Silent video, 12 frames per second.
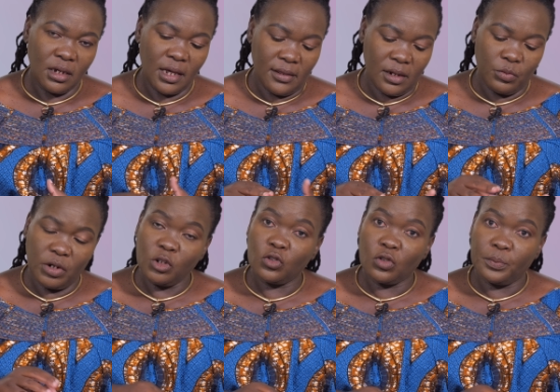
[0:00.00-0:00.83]
And then when
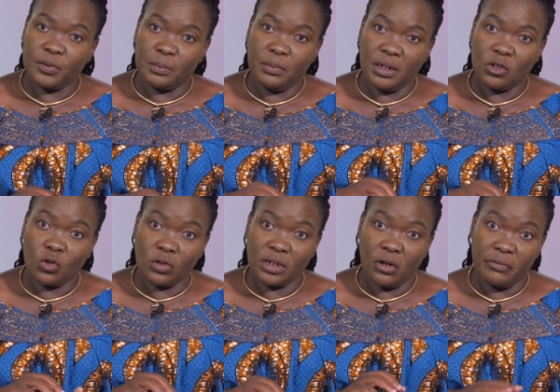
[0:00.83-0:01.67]
you stop being
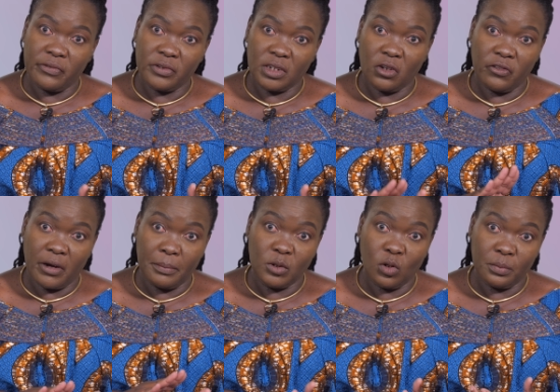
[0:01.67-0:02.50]
so self,
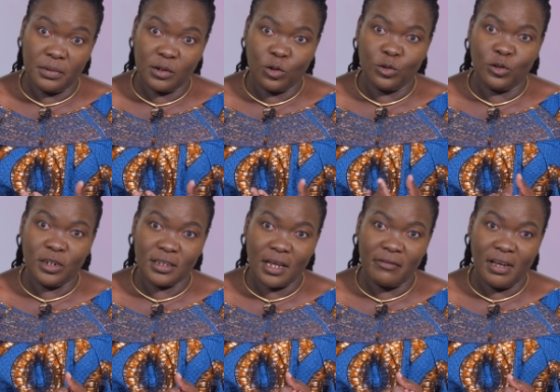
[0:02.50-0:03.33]
self-absorbed, because you
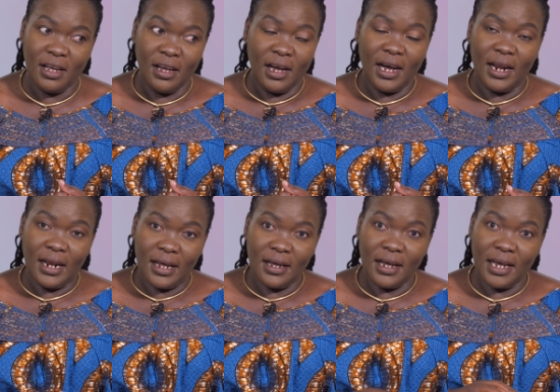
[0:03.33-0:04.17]
discover,
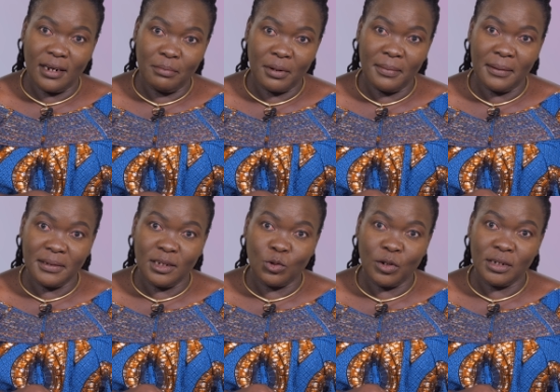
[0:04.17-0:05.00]
Allah, I had problems
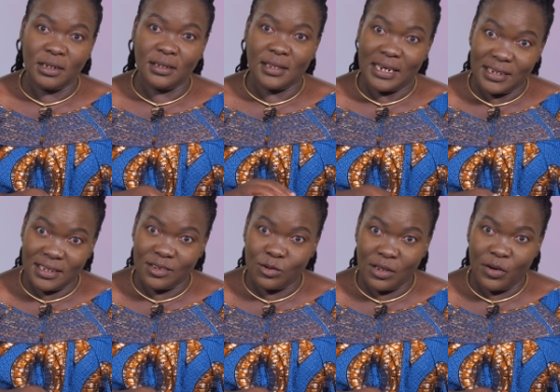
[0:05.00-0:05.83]
in 20s, that
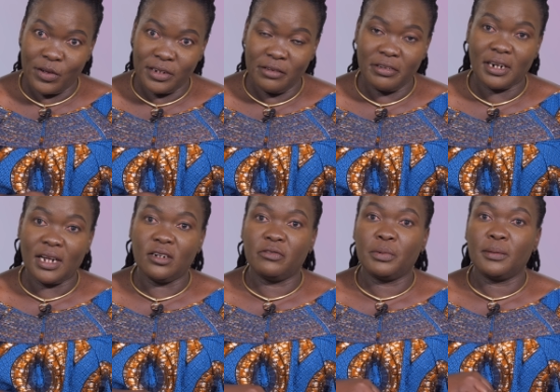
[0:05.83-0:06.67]
is, there are different
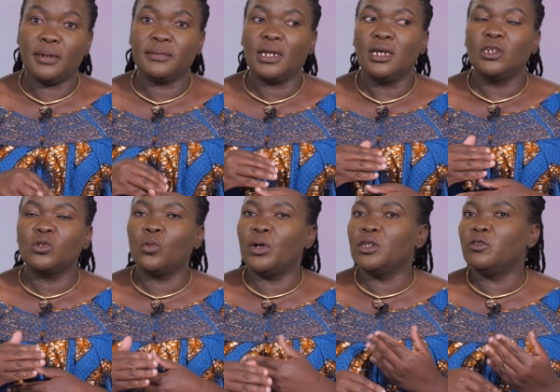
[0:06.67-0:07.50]
kind of problems.
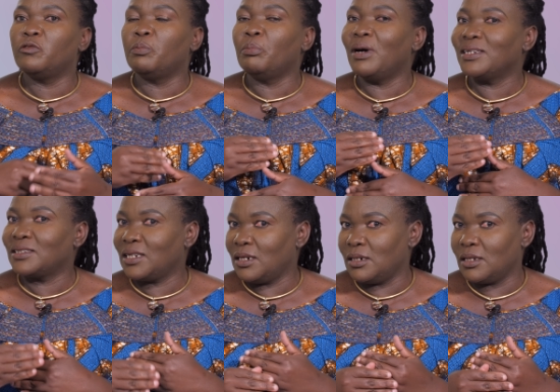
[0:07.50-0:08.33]
So when you've
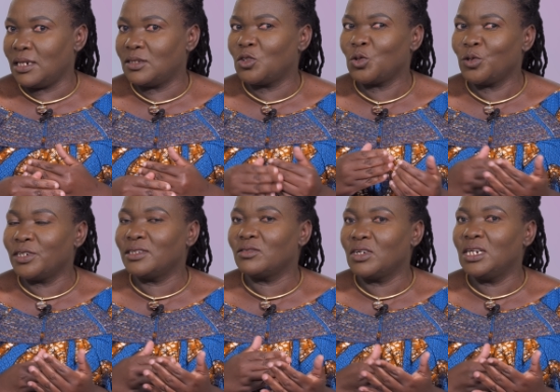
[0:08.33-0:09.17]
mastered that story
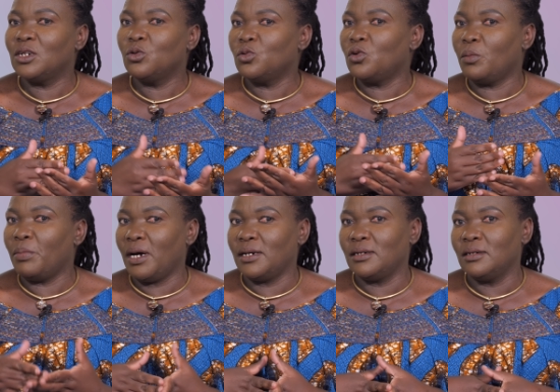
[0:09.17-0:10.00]
is really good or
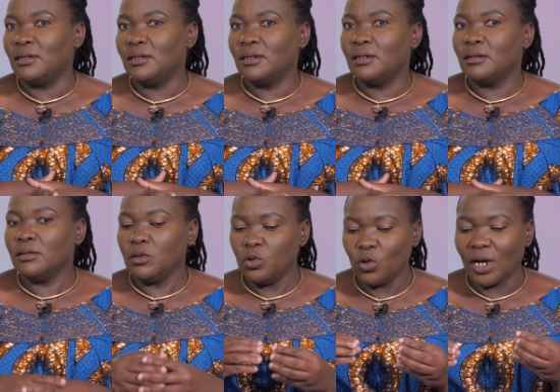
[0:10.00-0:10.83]
bad,
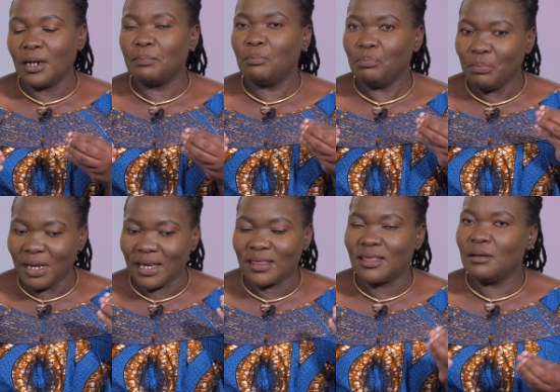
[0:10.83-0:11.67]
you can
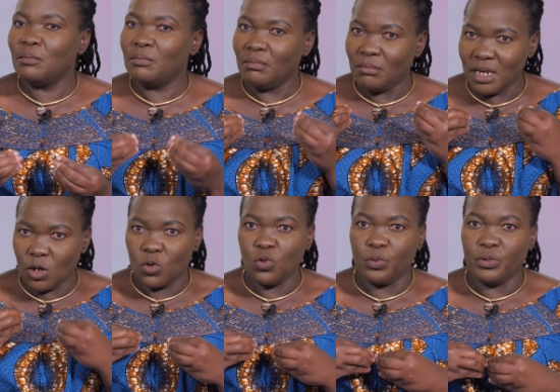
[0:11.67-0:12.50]
make them make who,